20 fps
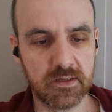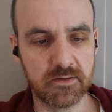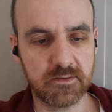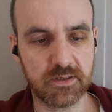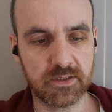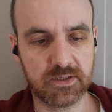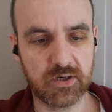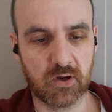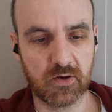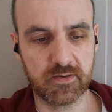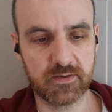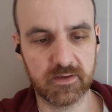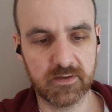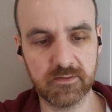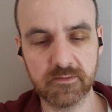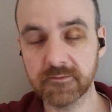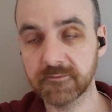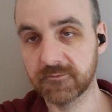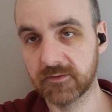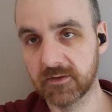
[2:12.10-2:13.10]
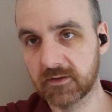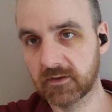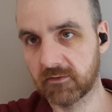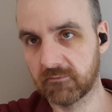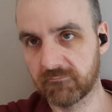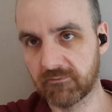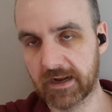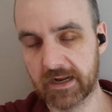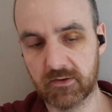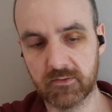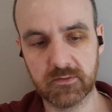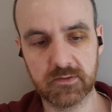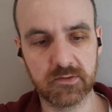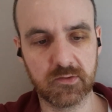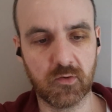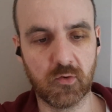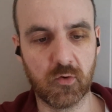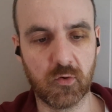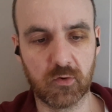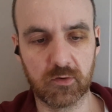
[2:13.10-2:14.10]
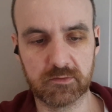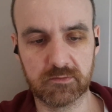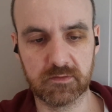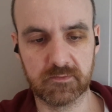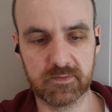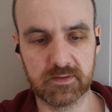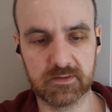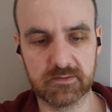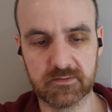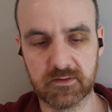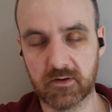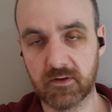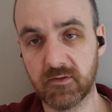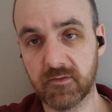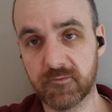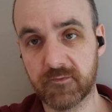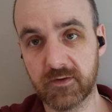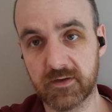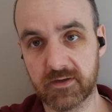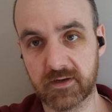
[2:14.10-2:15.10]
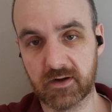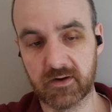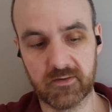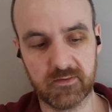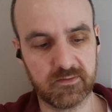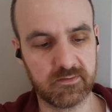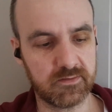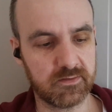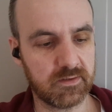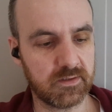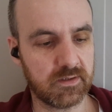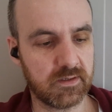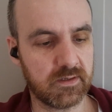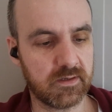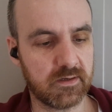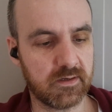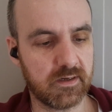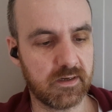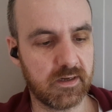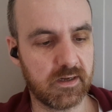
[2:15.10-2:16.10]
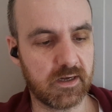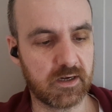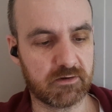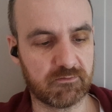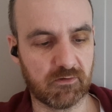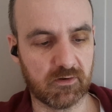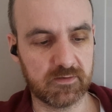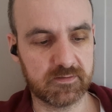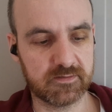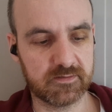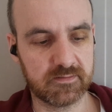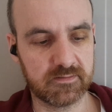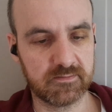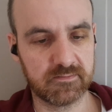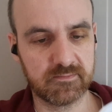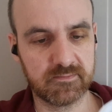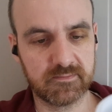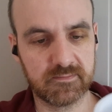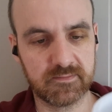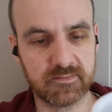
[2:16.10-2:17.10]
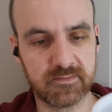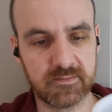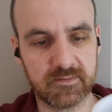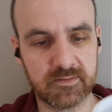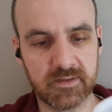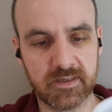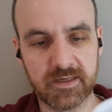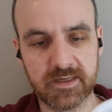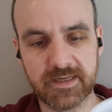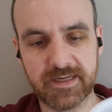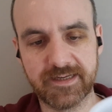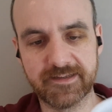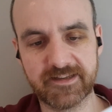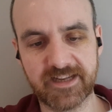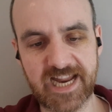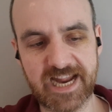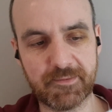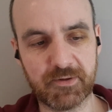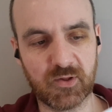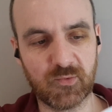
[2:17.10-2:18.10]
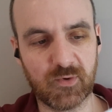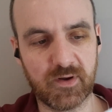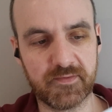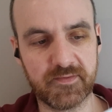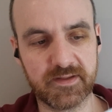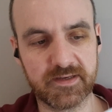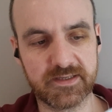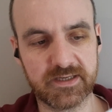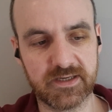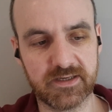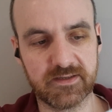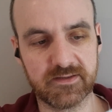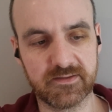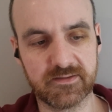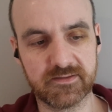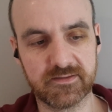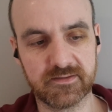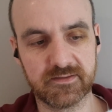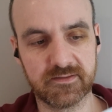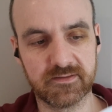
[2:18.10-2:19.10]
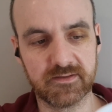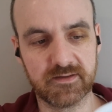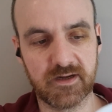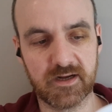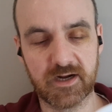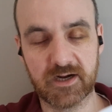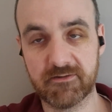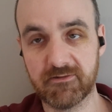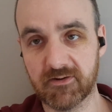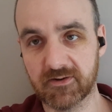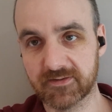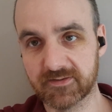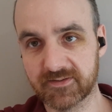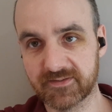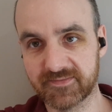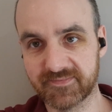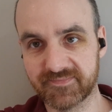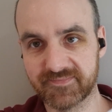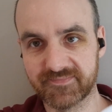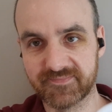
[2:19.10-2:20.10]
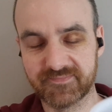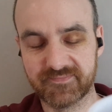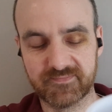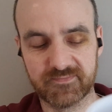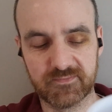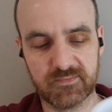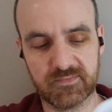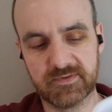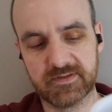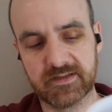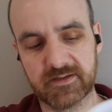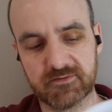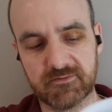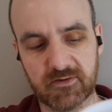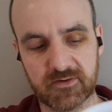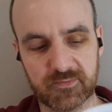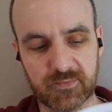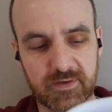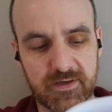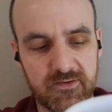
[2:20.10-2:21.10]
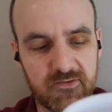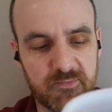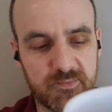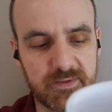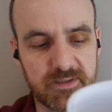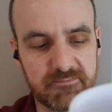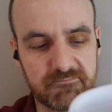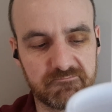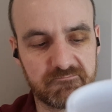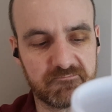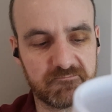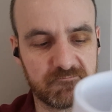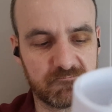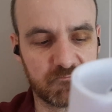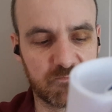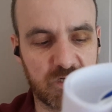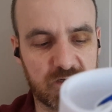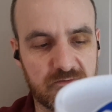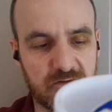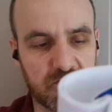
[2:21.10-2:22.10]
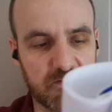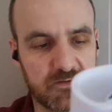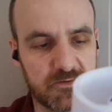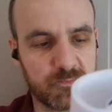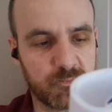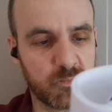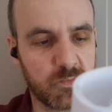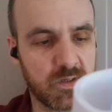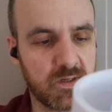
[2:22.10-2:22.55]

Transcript: The tondo, footnote, round, or traverso, footnote, across, is the name of the one that turns across. It says crosswise, but across.